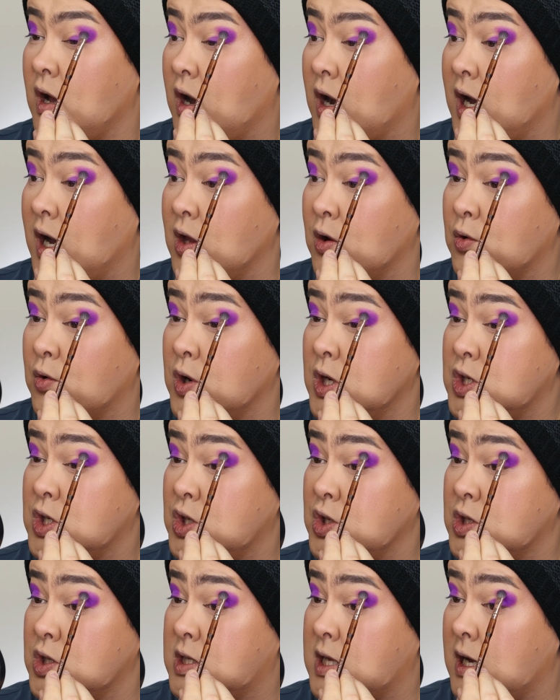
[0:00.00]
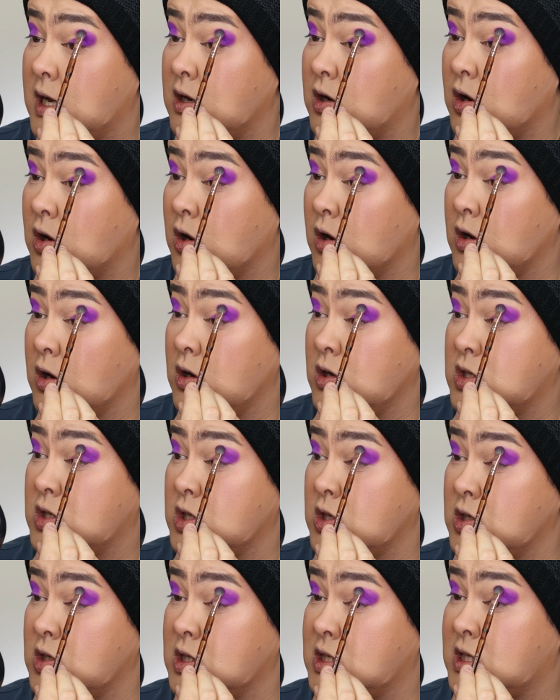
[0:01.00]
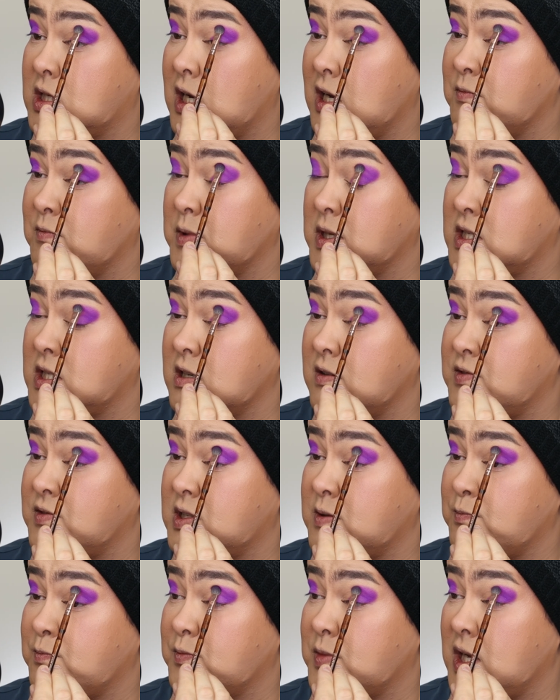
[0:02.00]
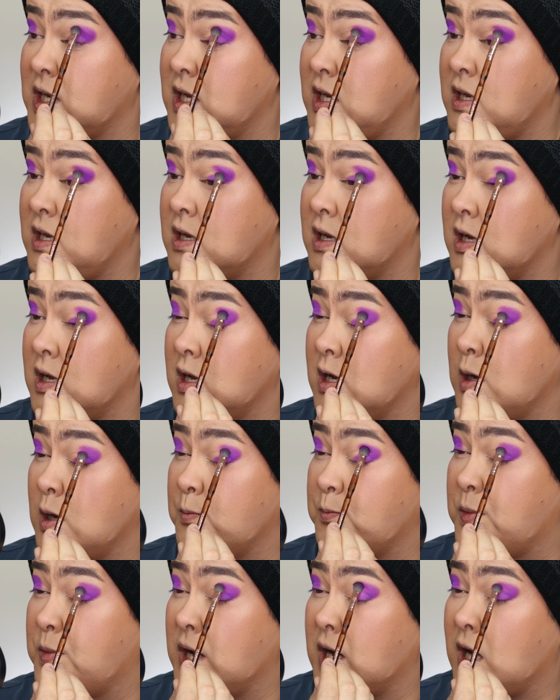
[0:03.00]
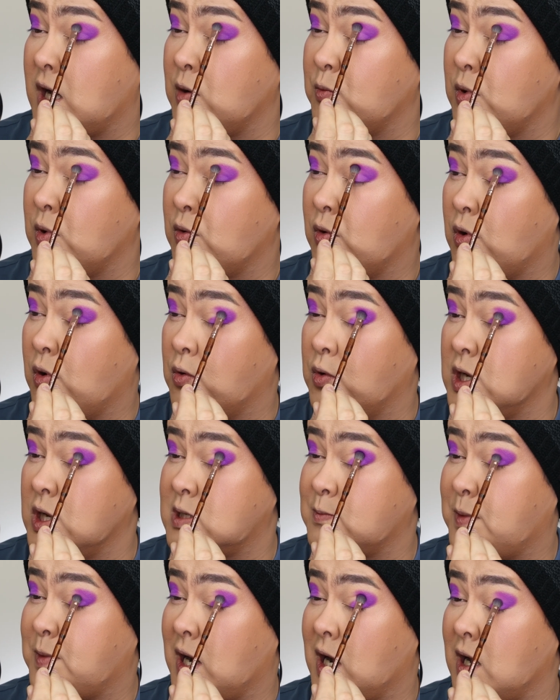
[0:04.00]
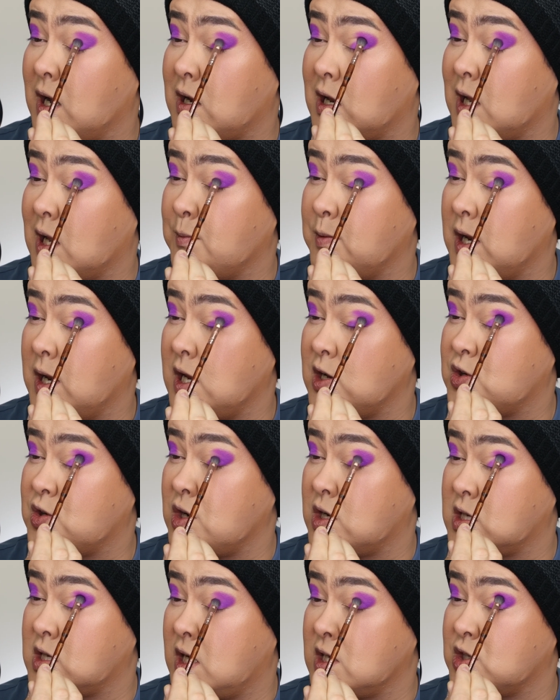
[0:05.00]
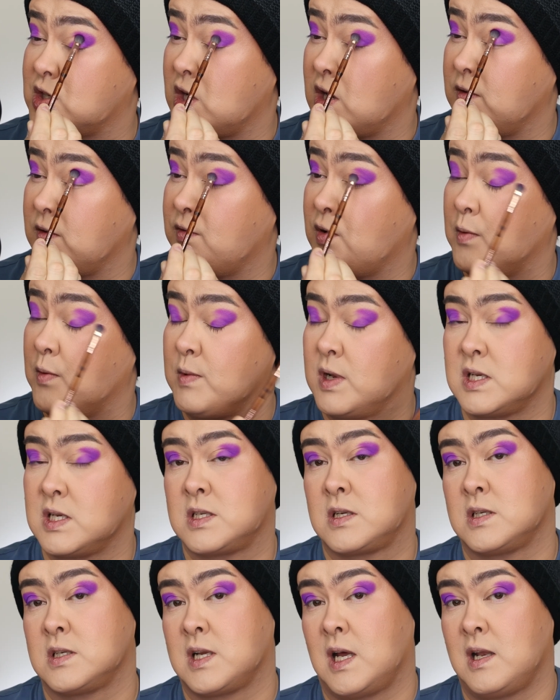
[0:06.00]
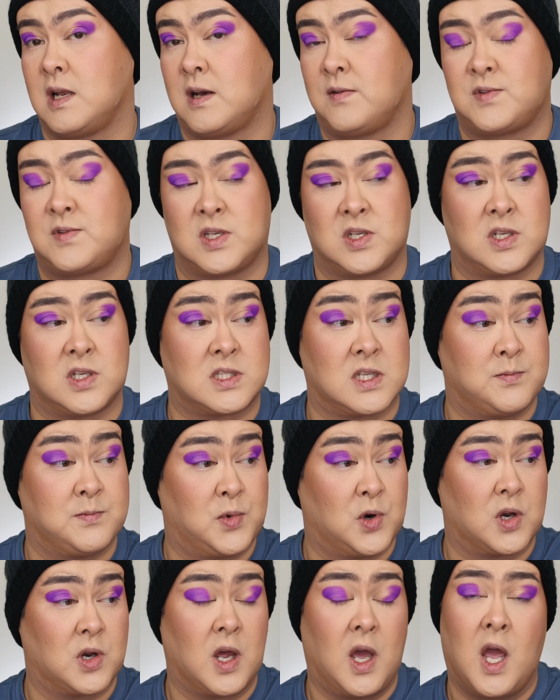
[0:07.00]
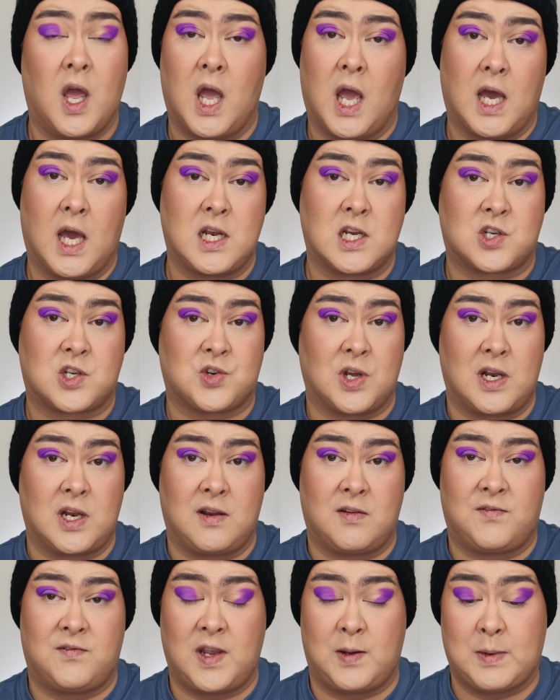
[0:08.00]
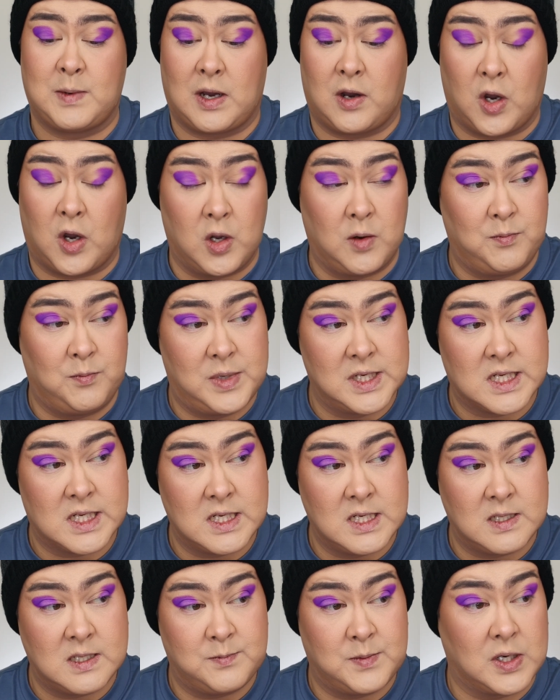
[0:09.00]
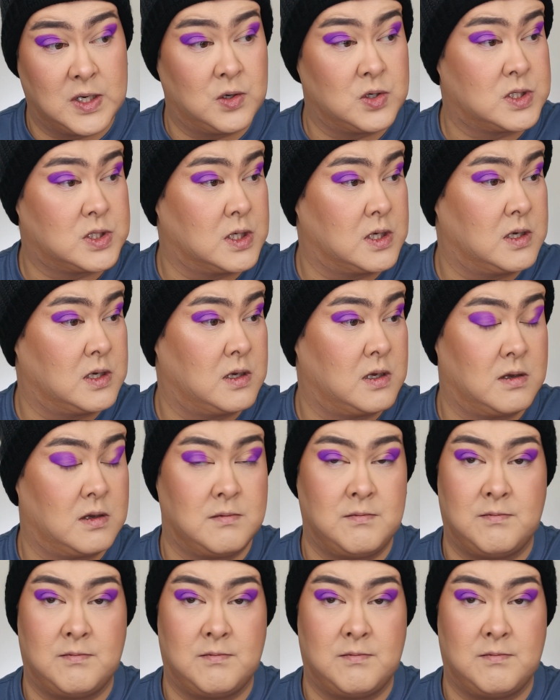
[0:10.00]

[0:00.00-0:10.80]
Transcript: I always use that code to save myself some money. But I will always buy Glaminatrix eyeshadow formulas because I love to support an Australian female-owned business, but also